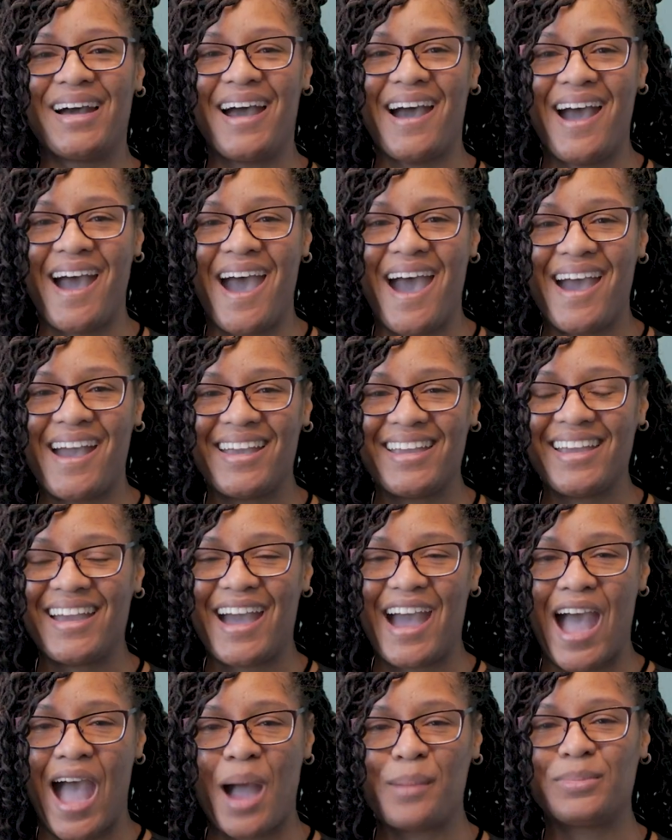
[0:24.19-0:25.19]
Hi,
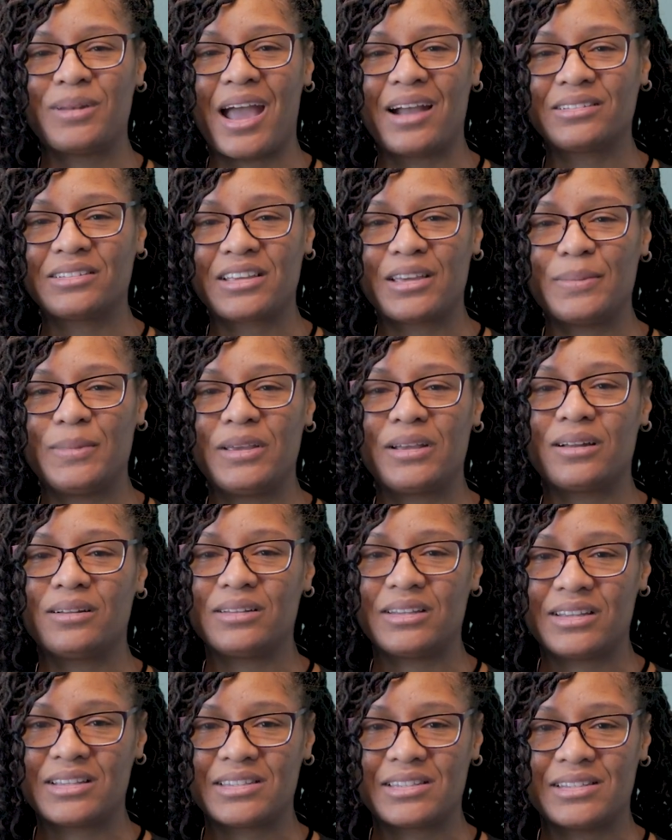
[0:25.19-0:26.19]
I'm Dr. Kamiko
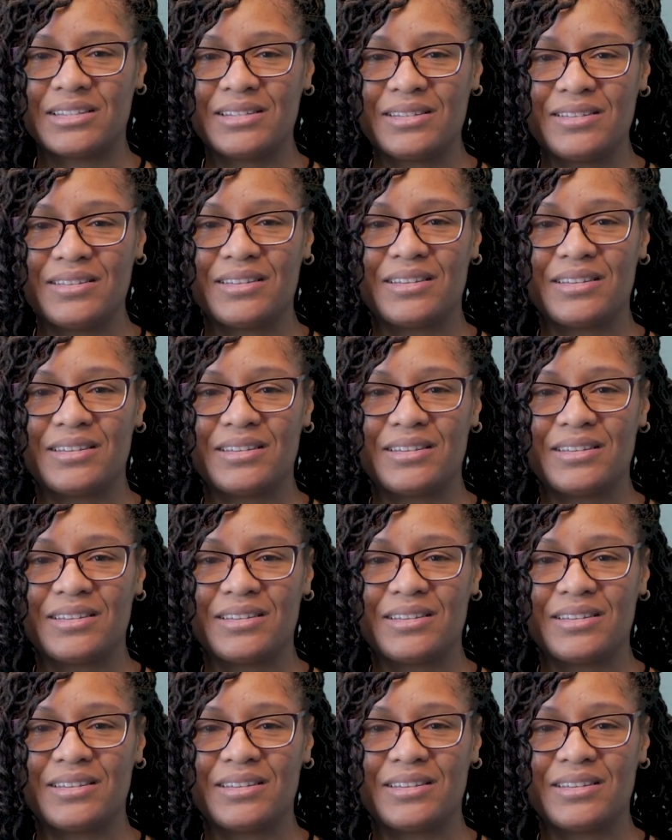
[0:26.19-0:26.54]
Dixon,